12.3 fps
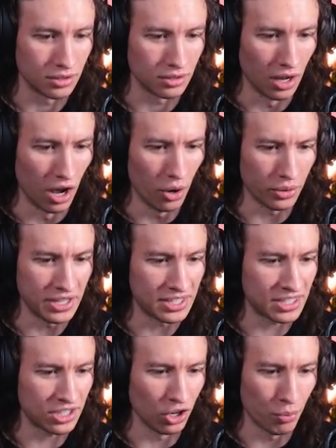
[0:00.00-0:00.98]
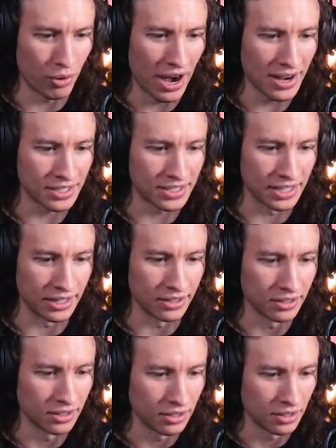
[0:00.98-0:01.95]
Oh, he's still practicing.
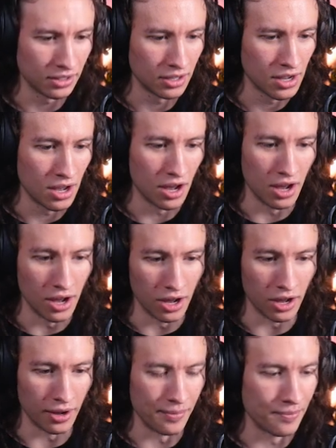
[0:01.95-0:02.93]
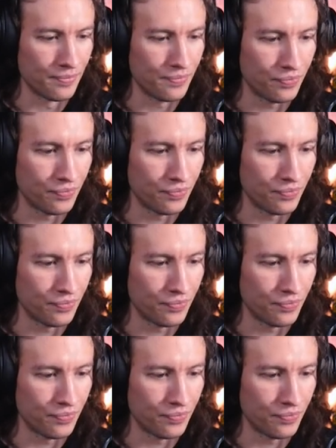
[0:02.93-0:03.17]
Um.